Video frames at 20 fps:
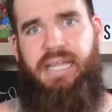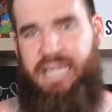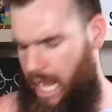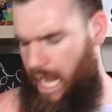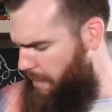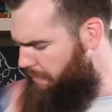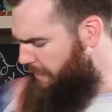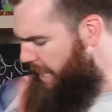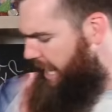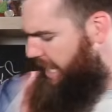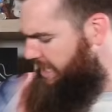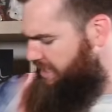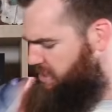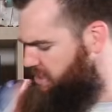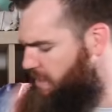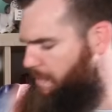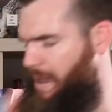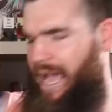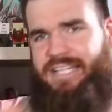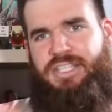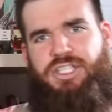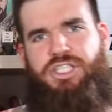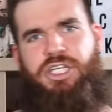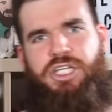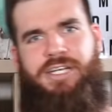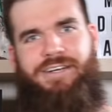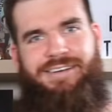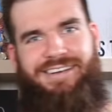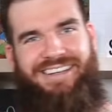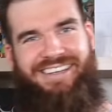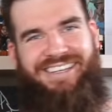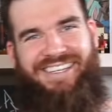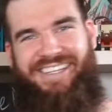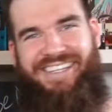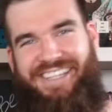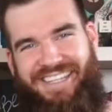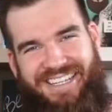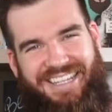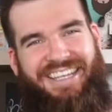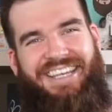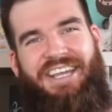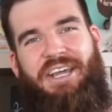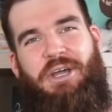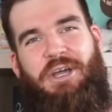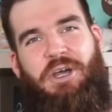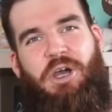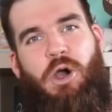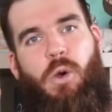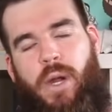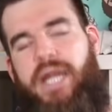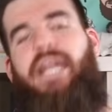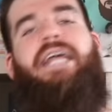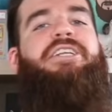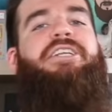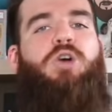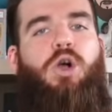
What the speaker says: Calm down, Sebastian. We need to